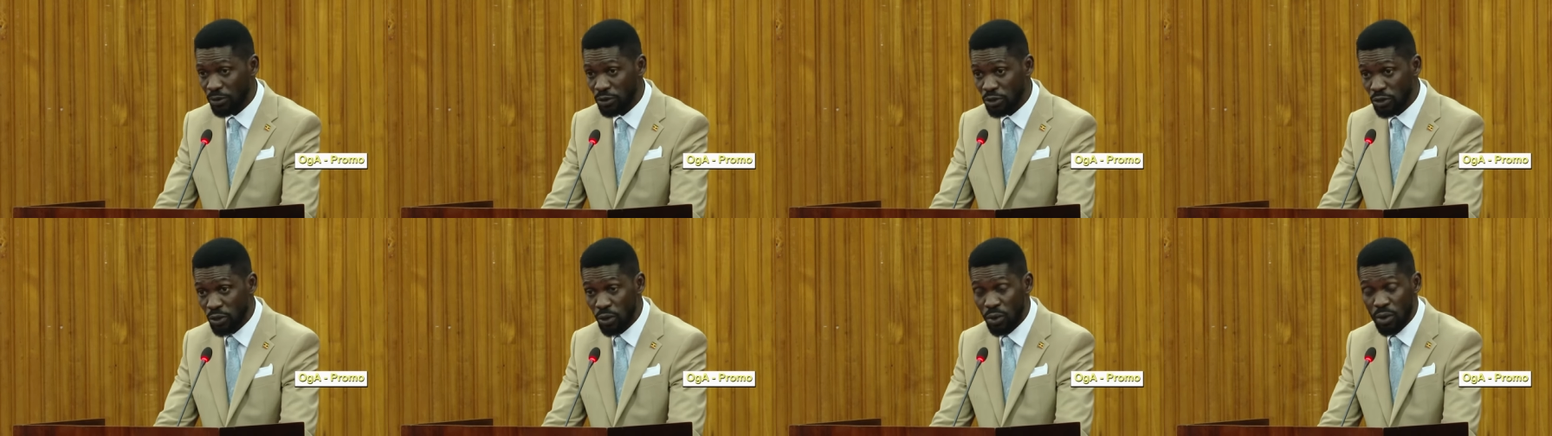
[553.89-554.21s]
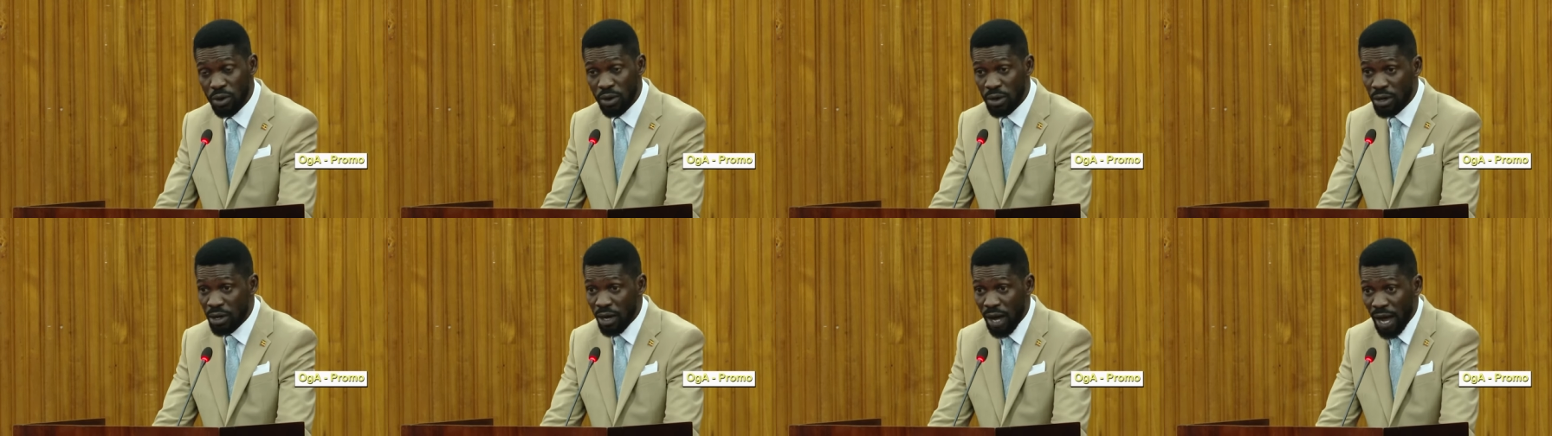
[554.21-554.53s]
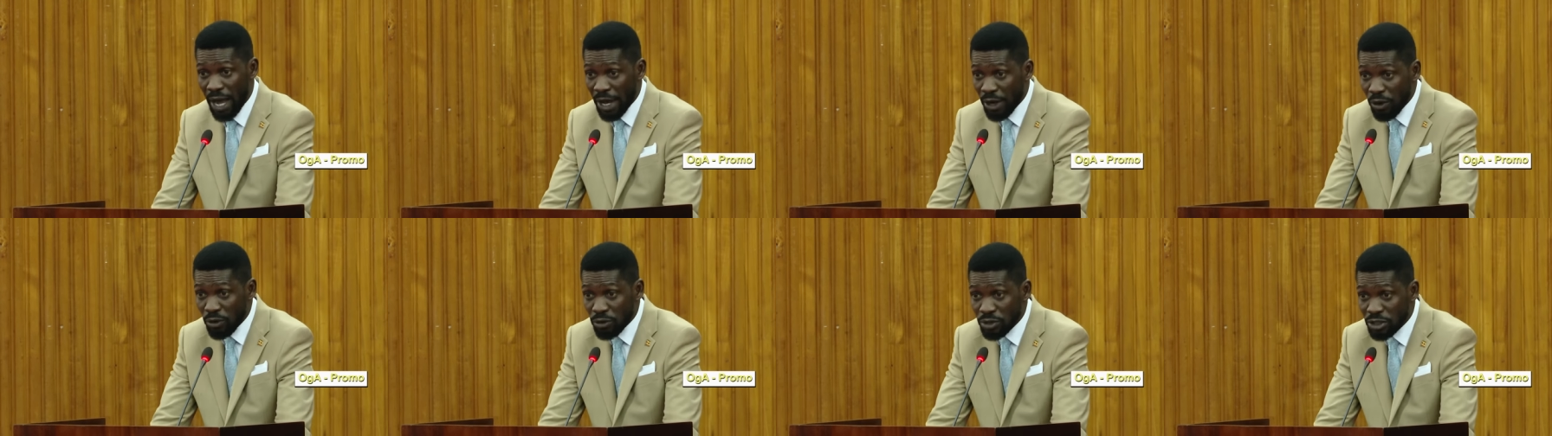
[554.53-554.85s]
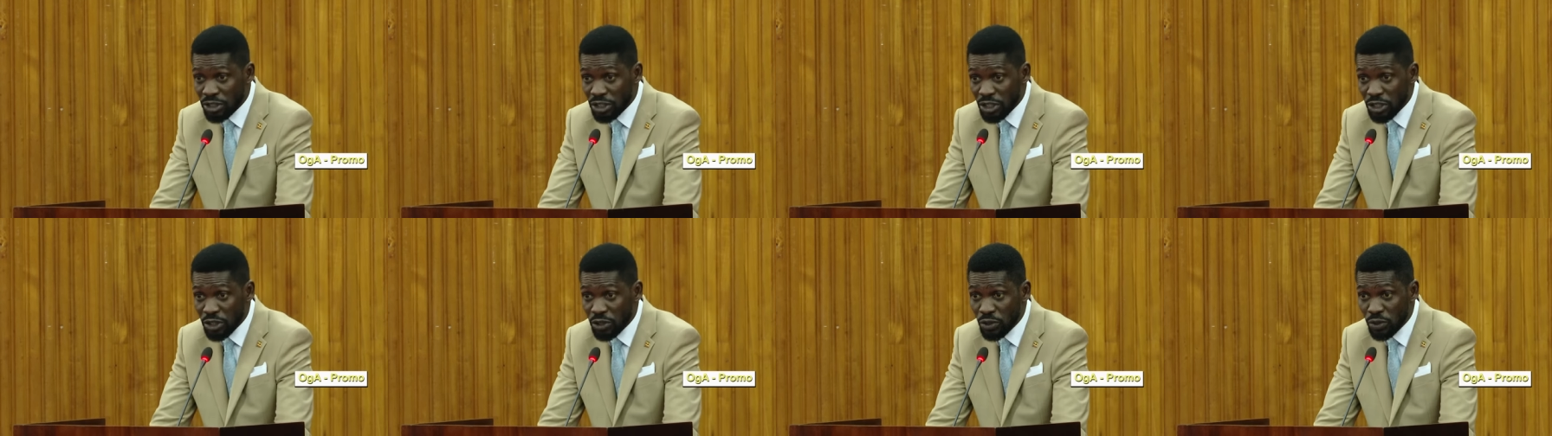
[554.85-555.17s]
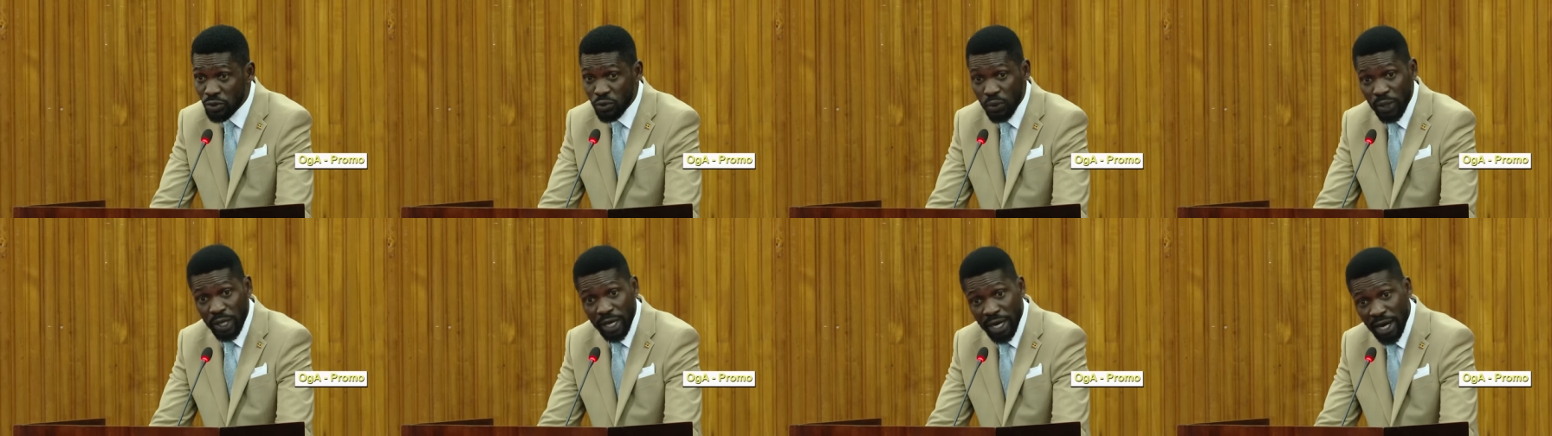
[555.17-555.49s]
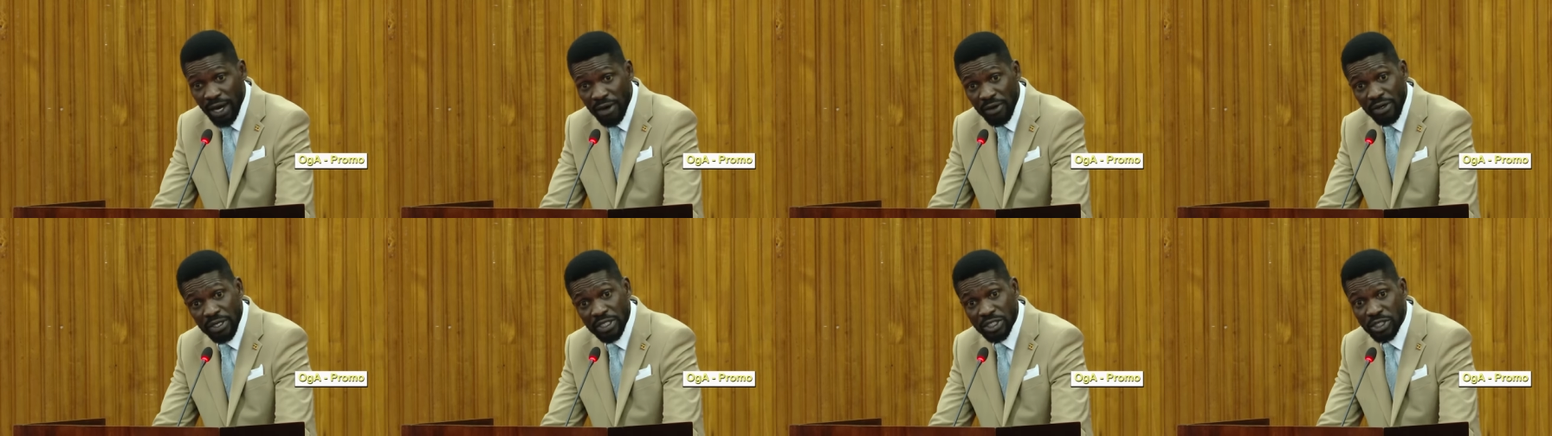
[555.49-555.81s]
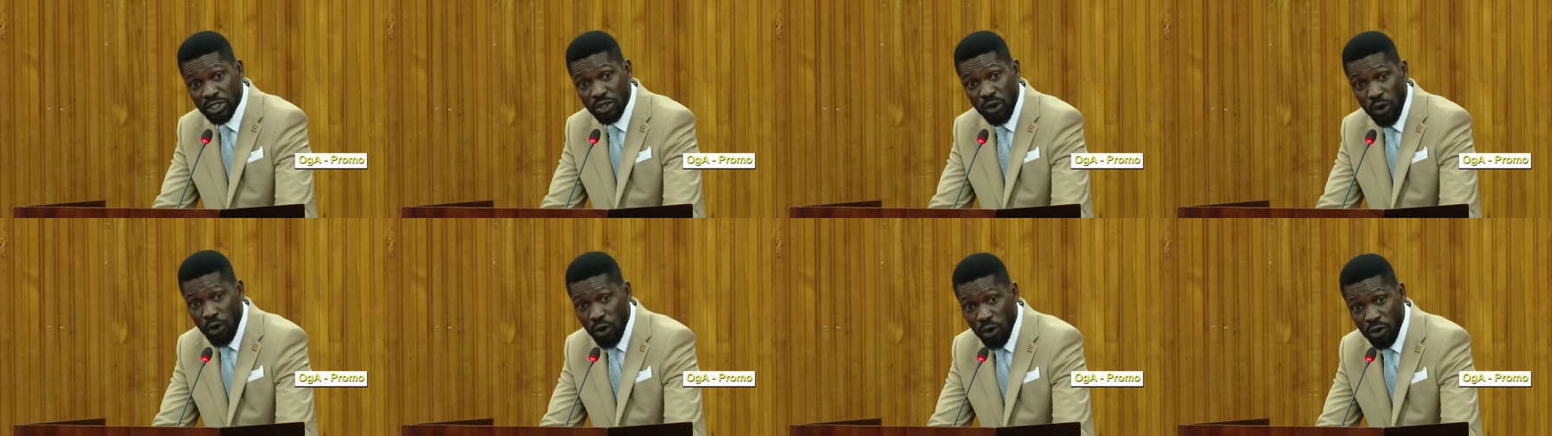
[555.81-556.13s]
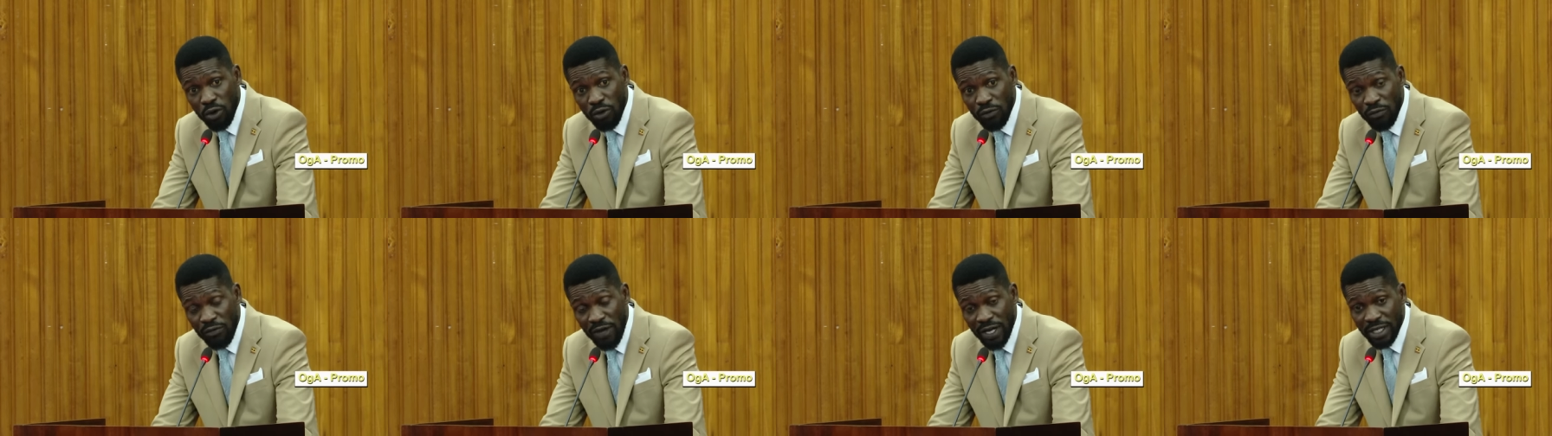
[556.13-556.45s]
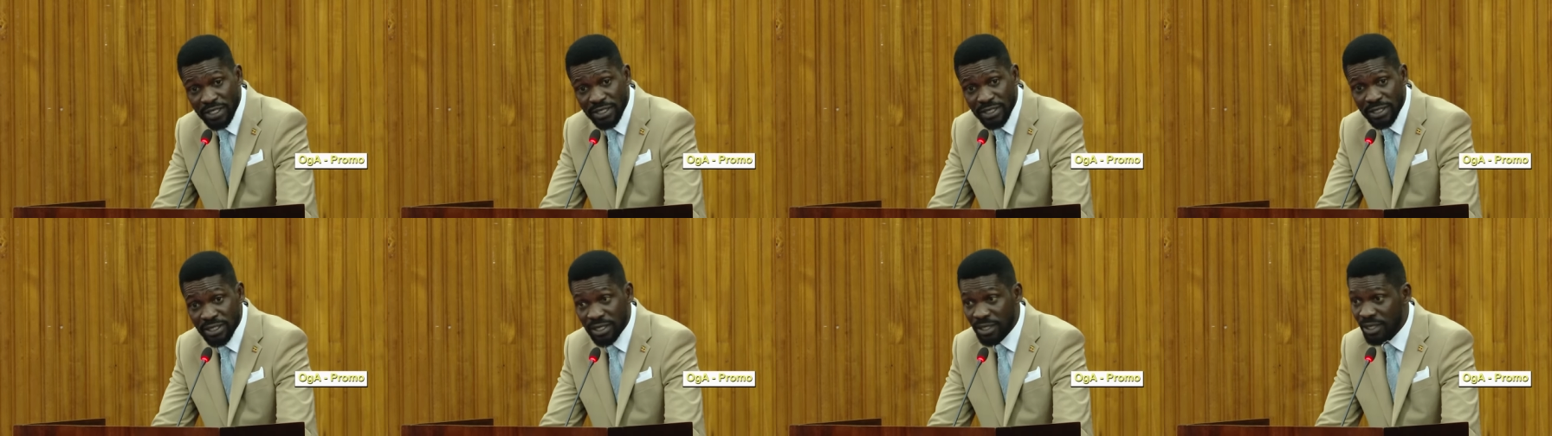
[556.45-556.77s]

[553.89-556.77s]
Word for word: So I continue to encourage all of us